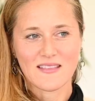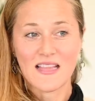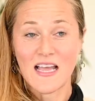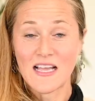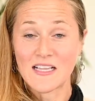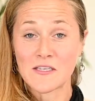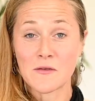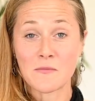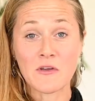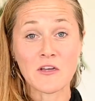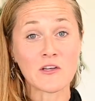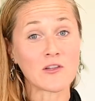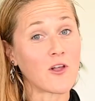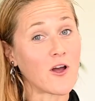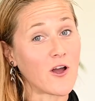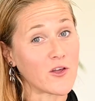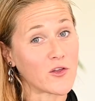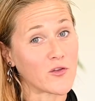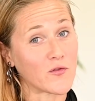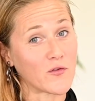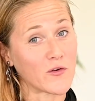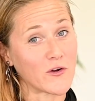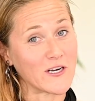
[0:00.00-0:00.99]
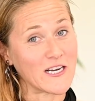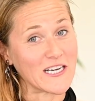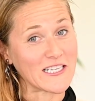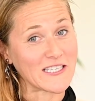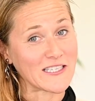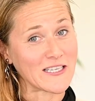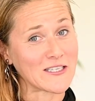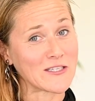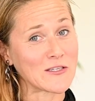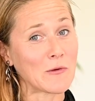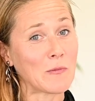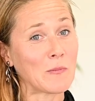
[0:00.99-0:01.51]
that's a big launch for us.
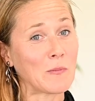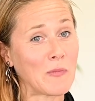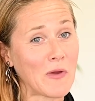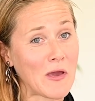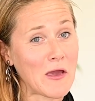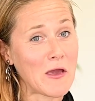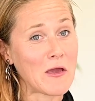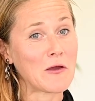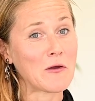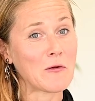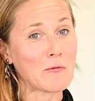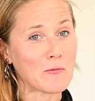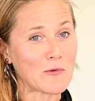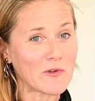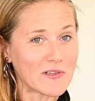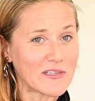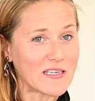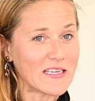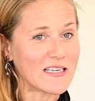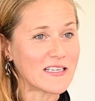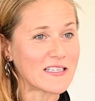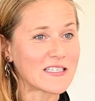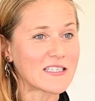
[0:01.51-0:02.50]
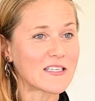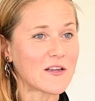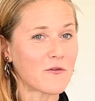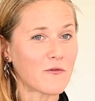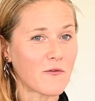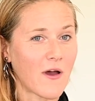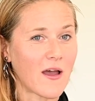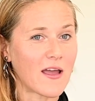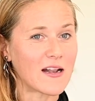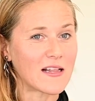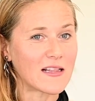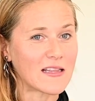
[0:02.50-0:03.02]
That's a big release to
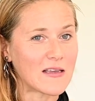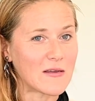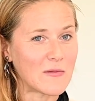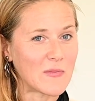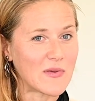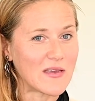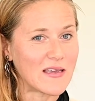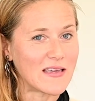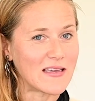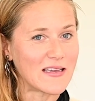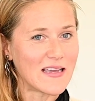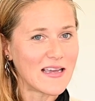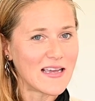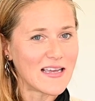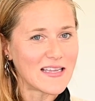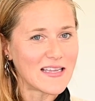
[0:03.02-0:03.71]
finally be